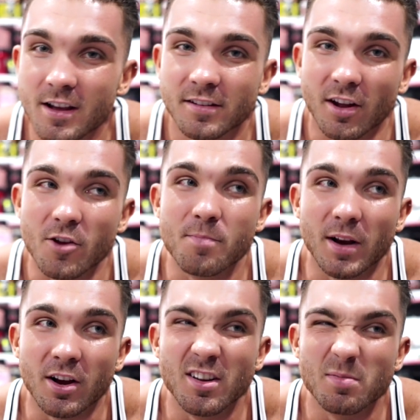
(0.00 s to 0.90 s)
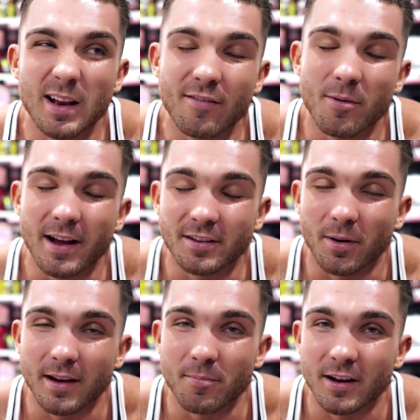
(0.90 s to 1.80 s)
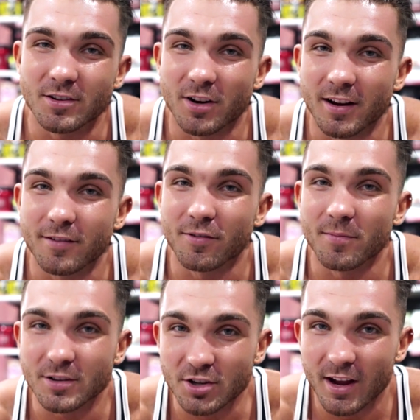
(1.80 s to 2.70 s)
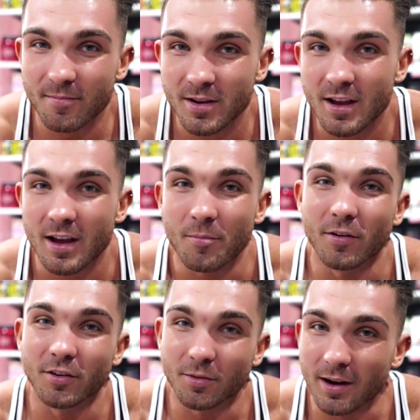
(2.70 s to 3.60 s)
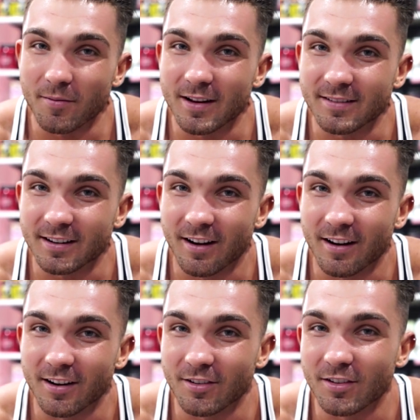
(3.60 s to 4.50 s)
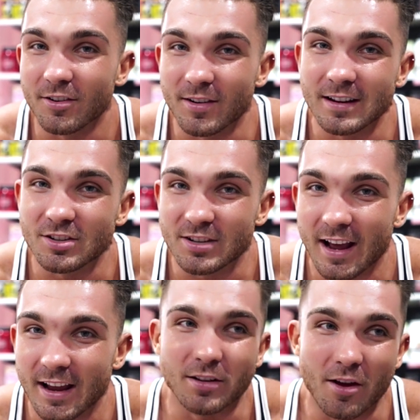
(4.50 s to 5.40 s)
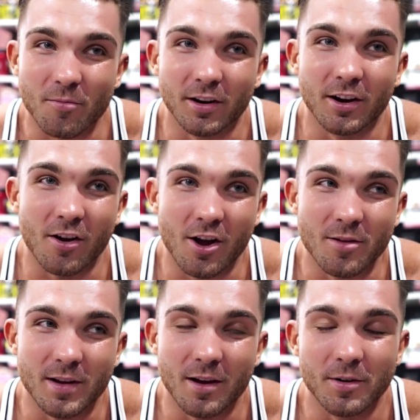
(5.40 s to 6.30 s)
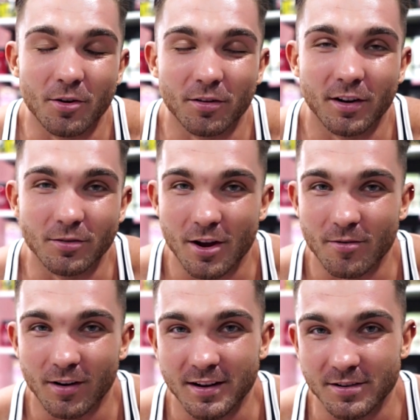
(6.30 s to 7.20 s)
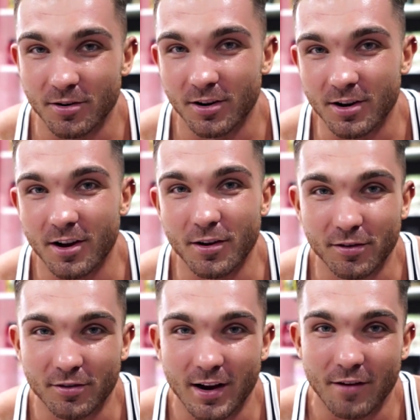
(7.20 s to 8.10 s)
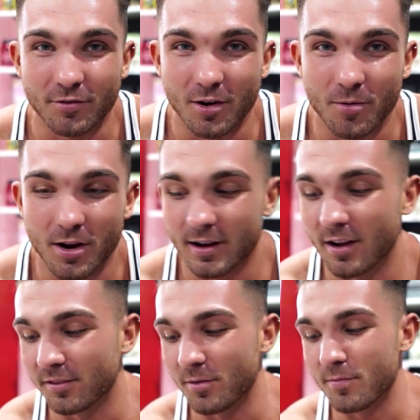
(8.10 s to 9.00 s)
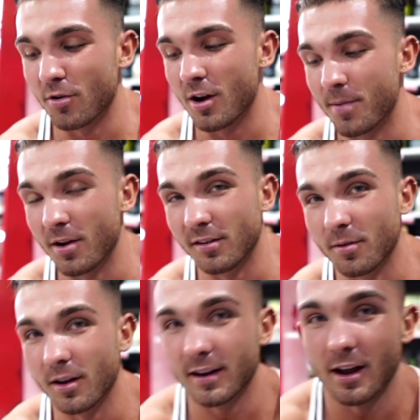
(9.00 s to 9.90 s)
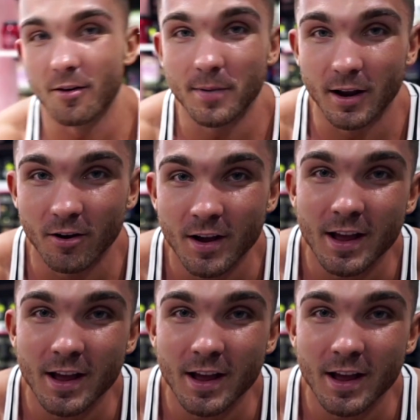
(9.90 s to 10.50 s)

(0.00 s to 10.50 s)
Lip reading: So because we live about a 20-minute drive from the gym, We've got 20 minutes of cardio to do each day. Don't want to go home yet. We also don't like doing our cardio straight after our workout, so we brought our post-workout meal.